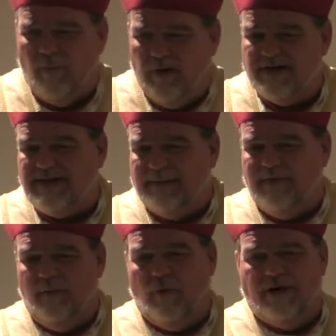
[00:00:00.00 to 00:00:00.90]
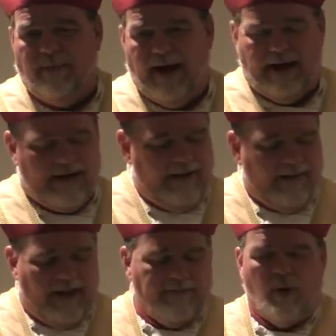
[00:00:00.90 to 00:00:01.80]
more deceptive, and more demonic
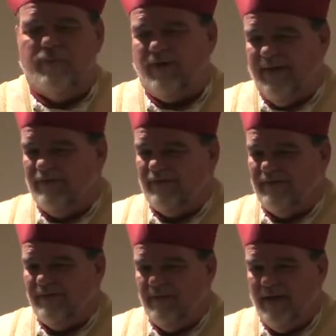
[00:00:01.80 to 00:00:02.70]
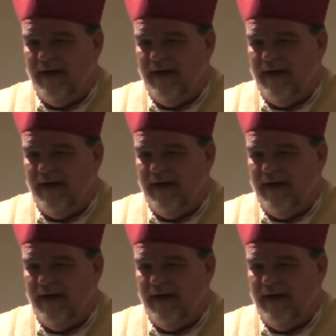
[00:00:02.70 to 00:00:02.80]
than Pope Francis.